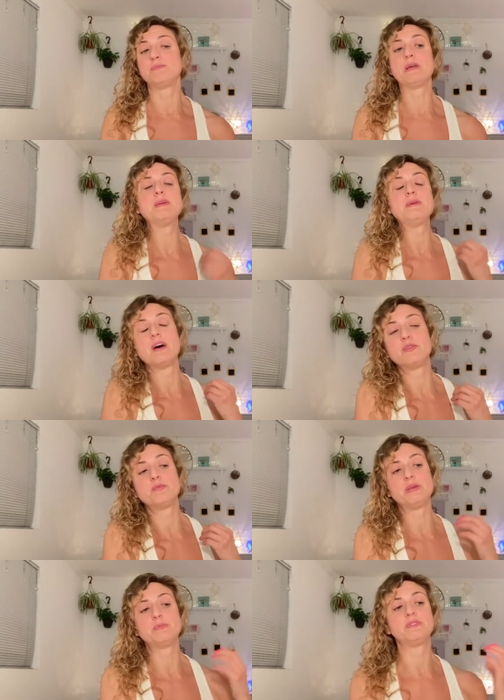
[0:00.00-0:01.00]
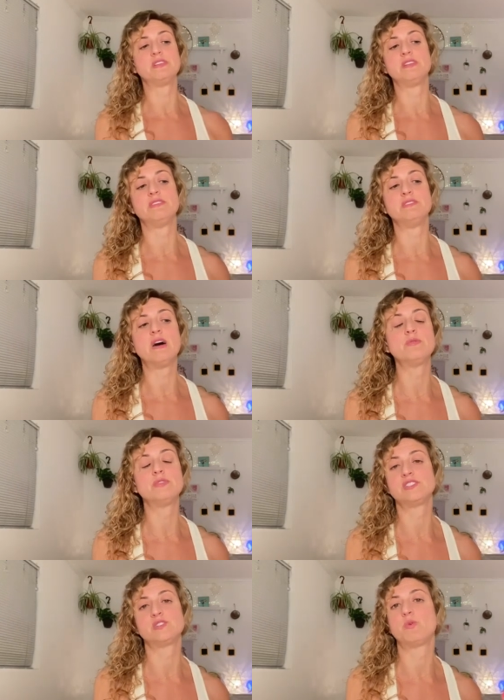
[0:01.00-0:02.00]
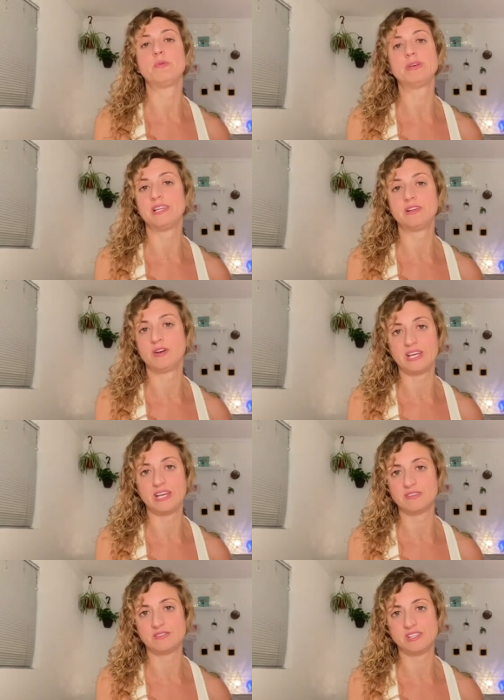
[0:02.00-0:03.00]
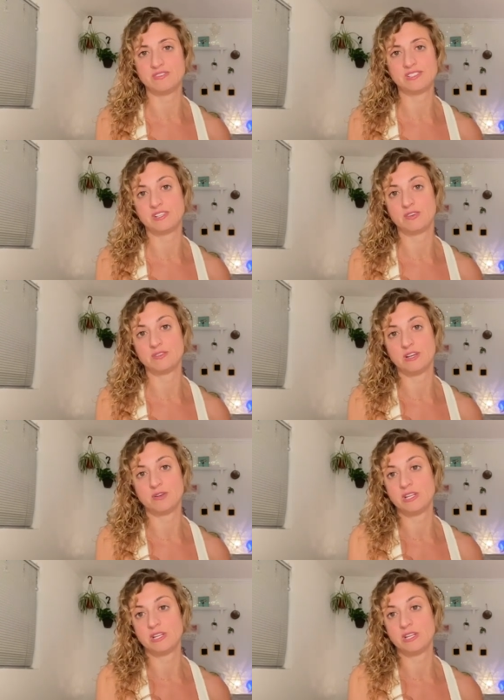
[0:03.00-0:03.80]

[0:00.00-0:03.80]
Maybe other people didn't even know this is why we lit our candles every single night.